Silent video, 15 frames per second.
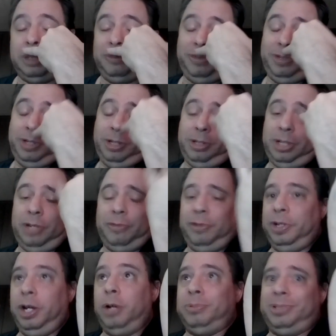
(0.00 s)
I really don't. I
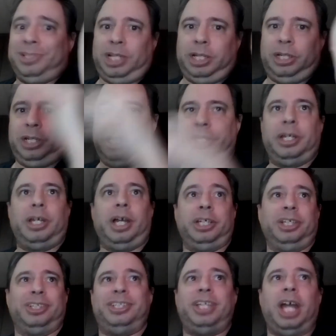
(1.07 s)
really don't because I, I I
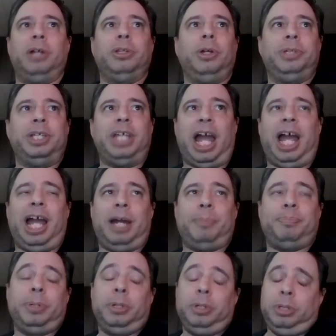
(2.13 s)
just download the
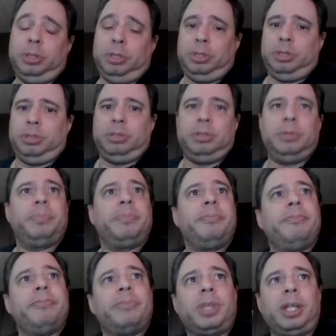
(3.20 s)
app,
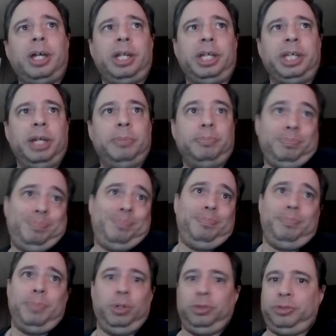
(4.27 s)
and I get
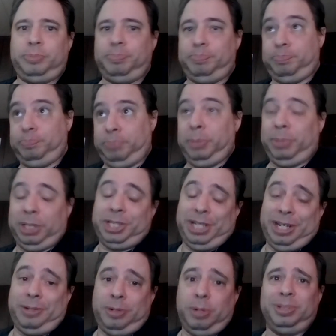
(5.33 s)
most pretty much
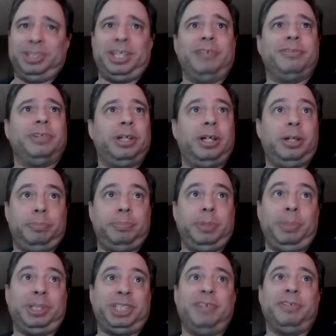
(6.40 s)
almost every
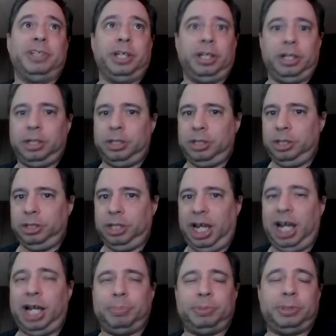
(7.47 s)
pretty much everything on the
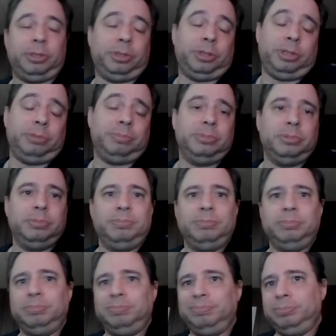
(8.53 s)
apps. So
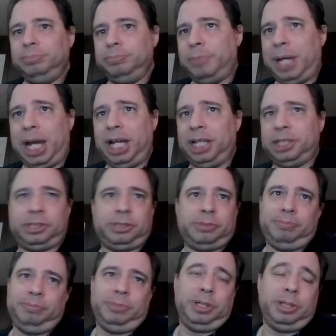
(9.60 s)

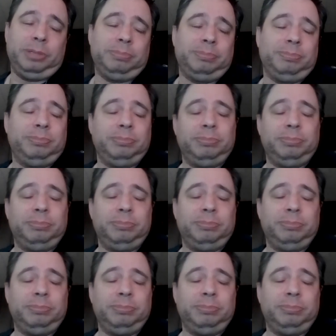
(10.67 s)
Max, you know,